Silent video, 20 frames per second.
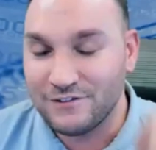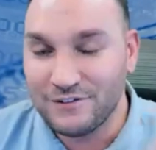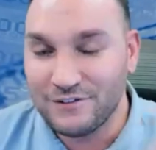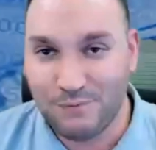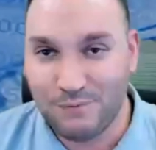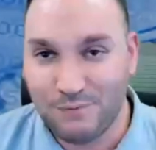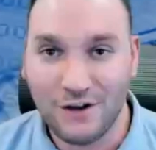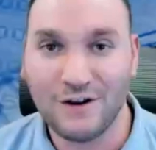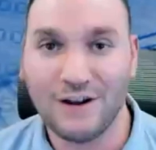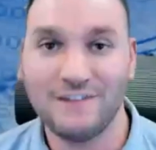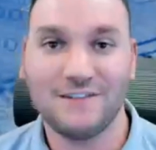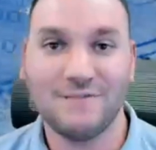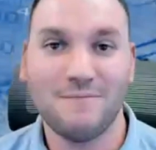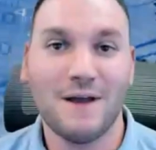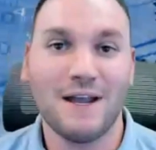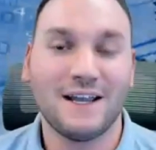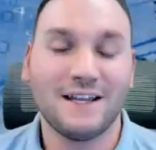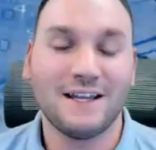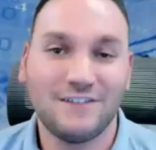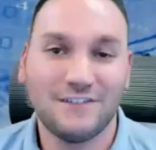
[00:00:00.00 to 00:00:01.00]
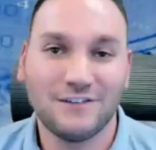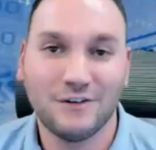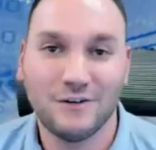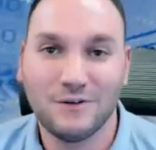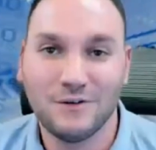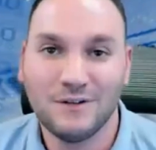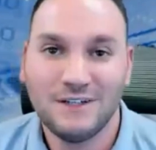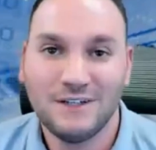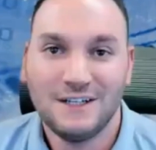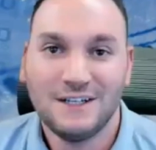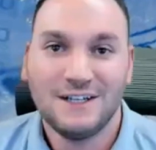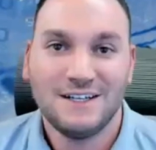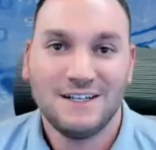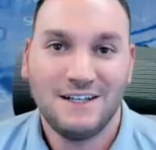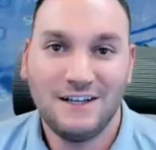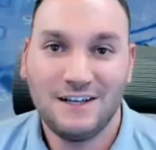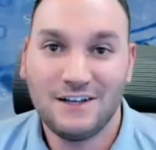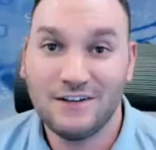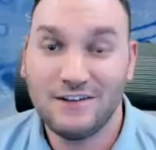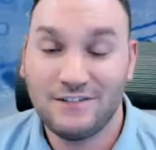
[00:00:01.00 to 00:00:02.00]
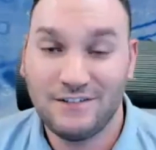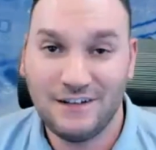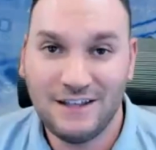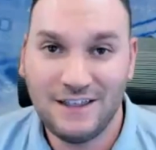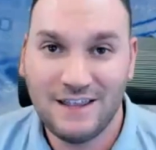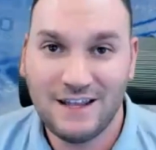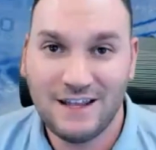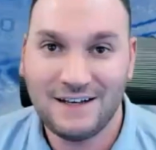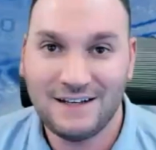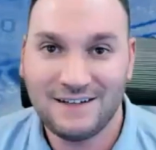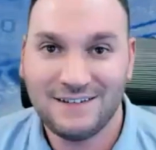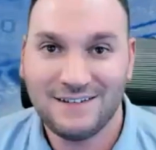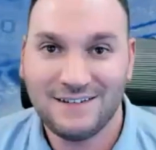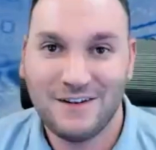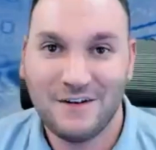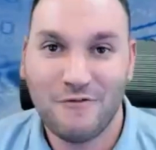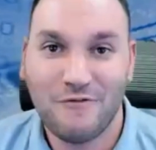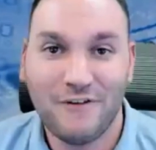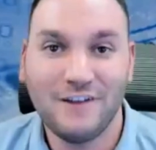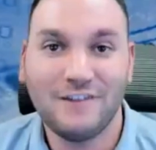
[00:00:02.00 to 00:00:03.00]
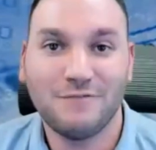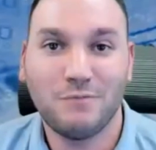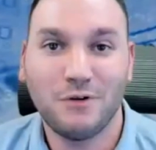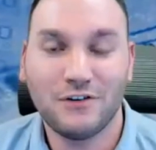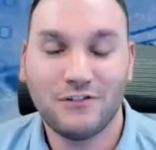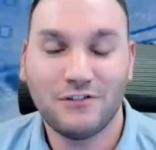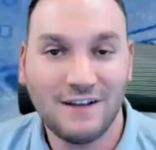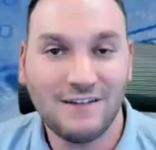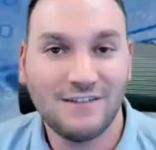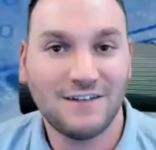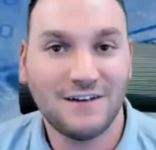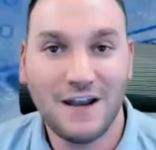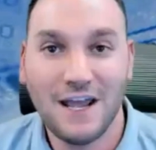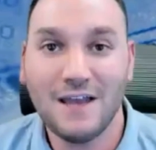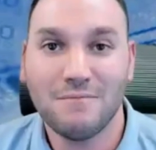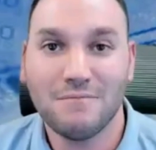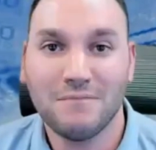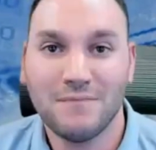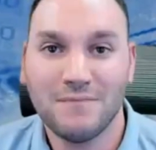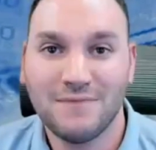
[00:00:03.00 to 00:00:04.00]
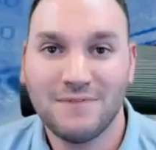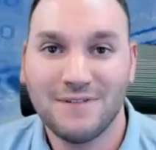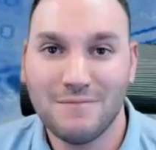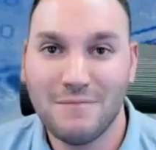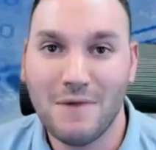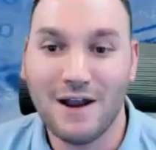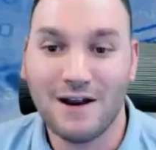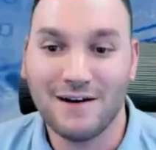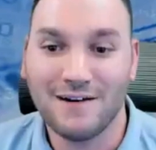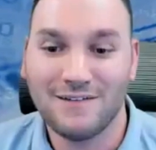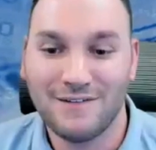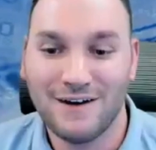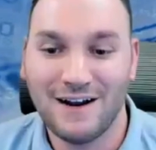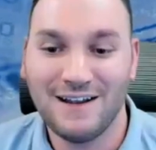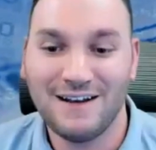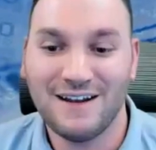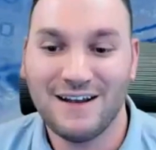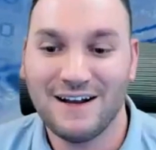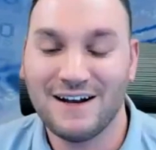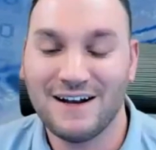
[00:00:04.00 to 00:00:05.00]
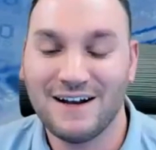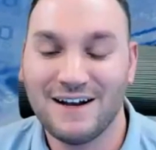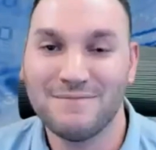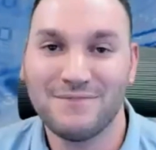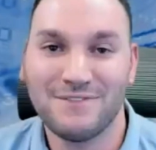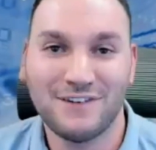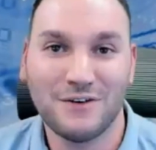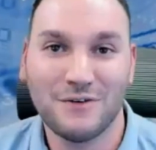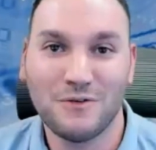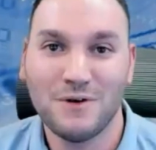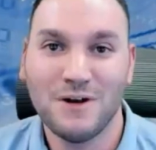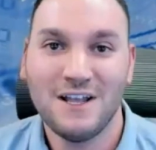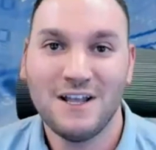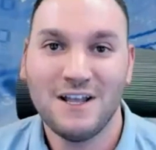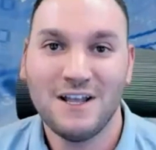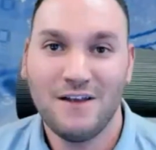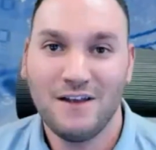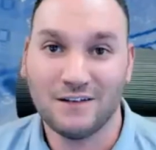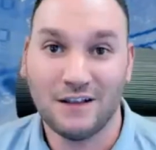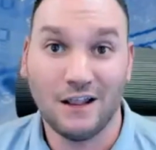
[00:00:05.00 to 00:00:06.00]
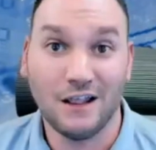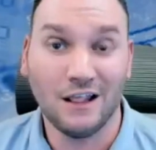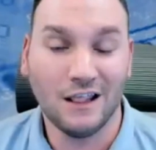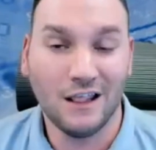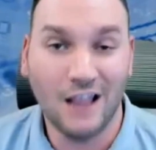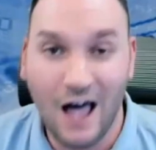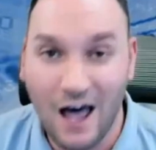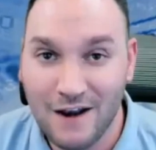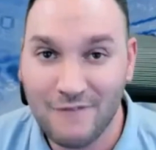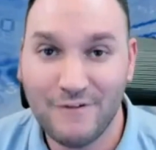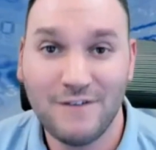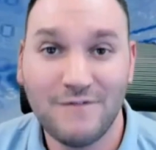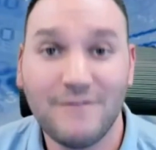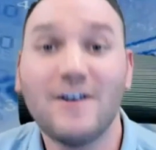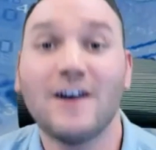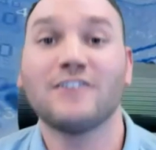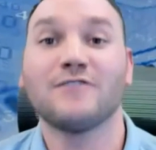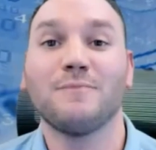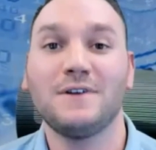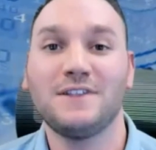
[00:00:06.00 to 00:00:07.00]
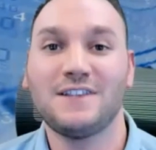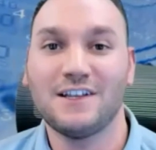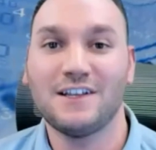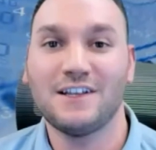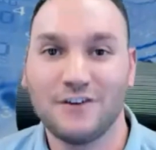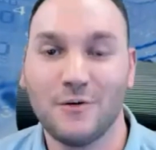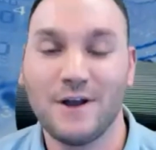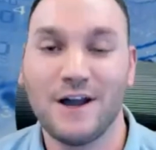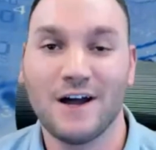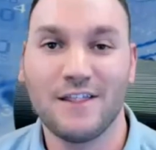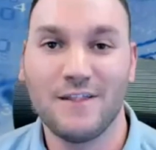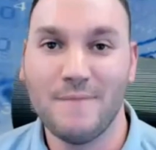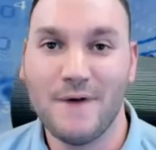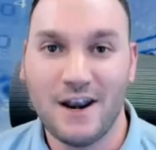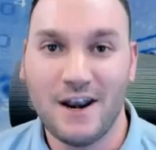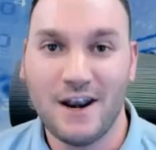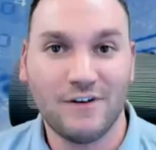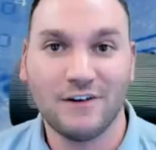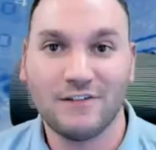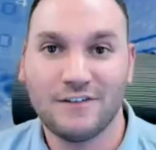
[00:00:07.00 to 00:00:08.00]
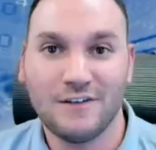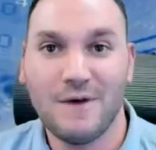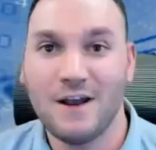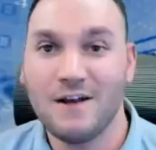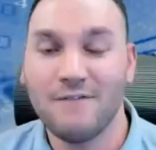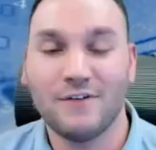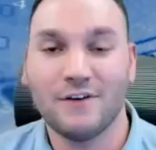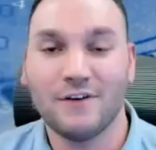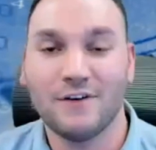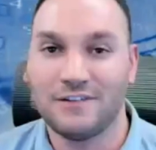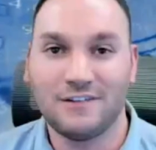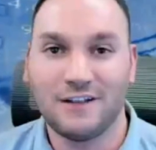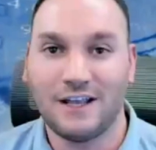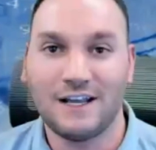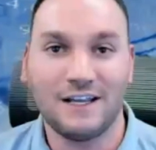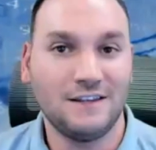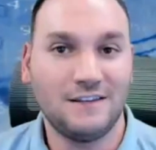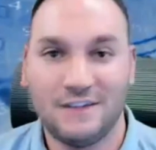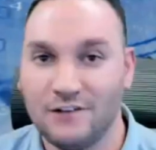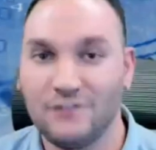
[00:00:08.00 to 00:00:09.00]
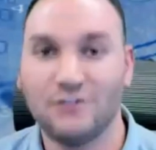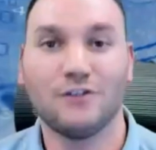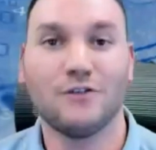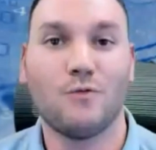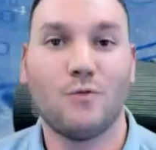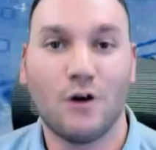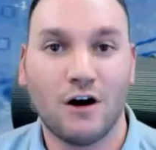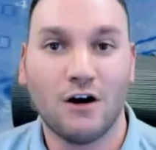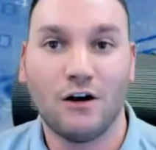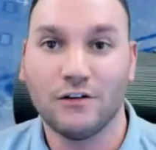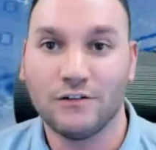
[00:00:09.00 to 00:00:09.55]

crazy, Megan. So you can see that, Facebook changed their name to Meta, right? So there's a lot of investment that's going on in the metaverse. The metaverse is like a digital world.